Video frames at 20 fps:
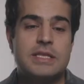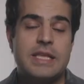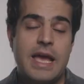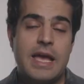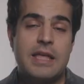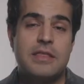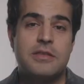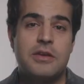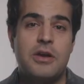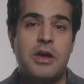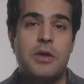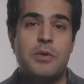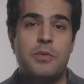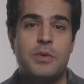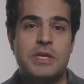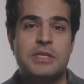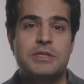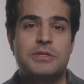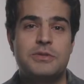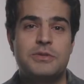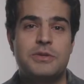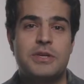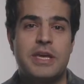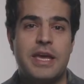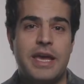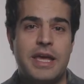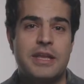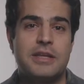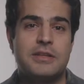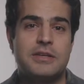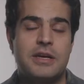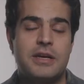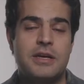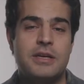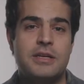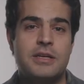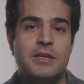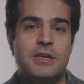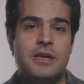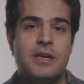that, I went to Canada
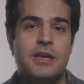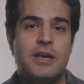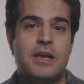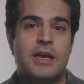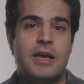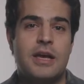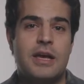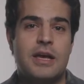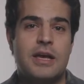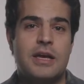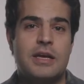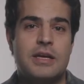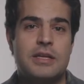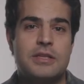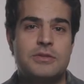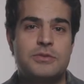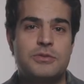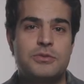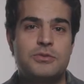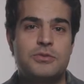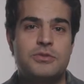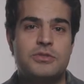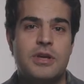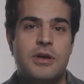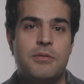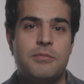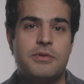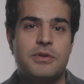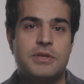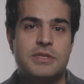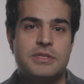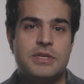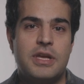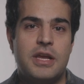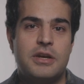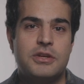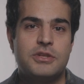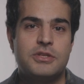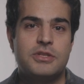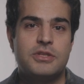uh, to do some
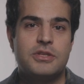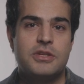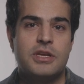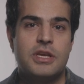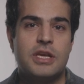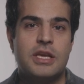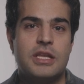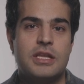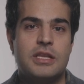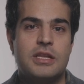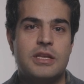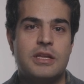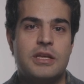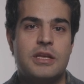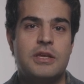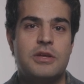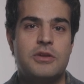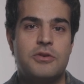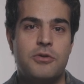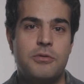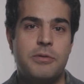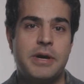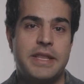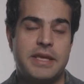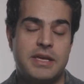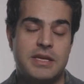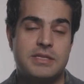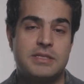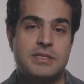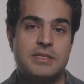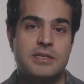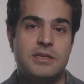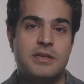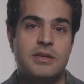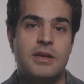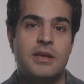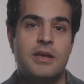research in robotics